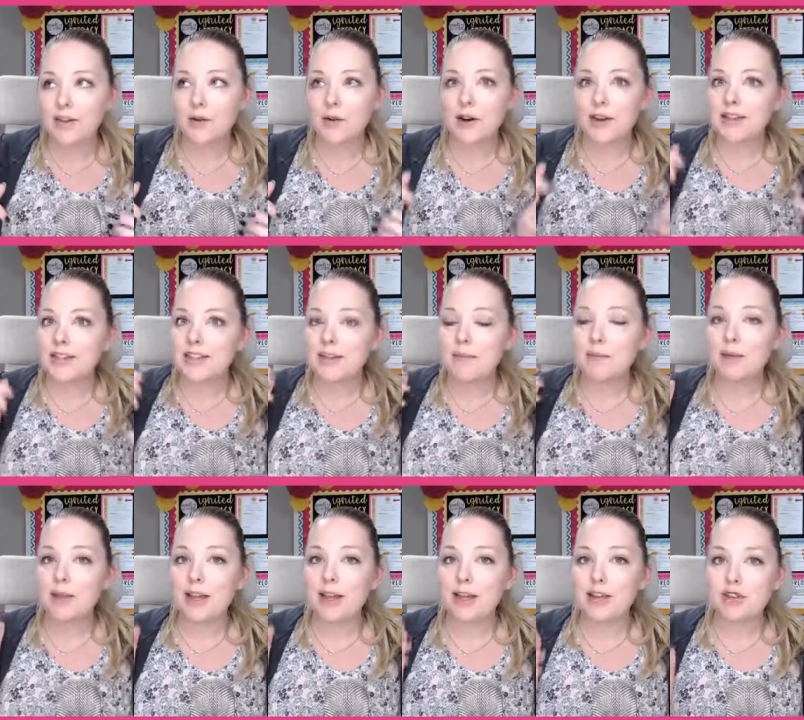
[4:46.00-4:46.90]
or it's
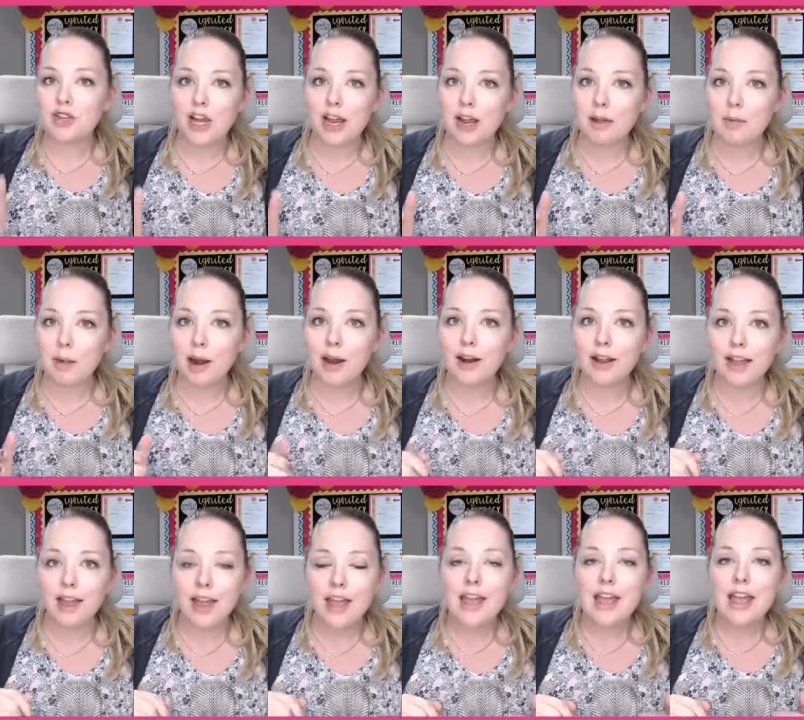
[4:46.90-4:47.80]
simply a check mark?
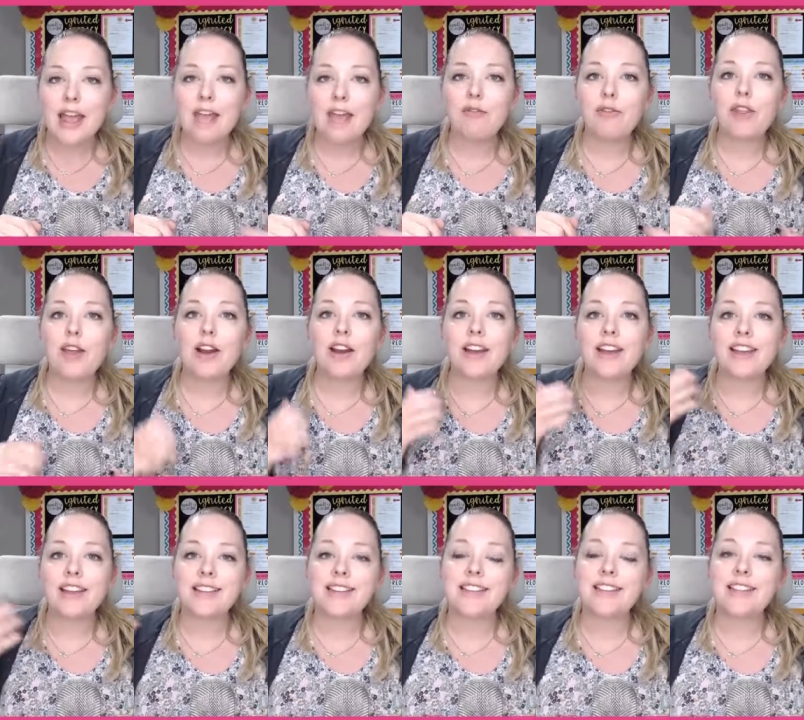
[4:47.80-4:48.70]
If they're
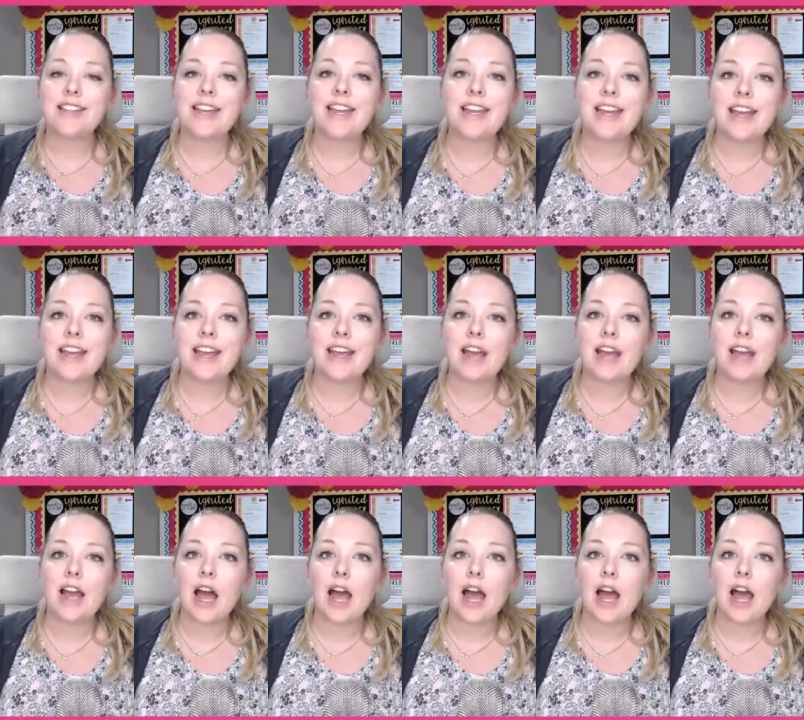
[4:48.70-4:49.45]
exceeding,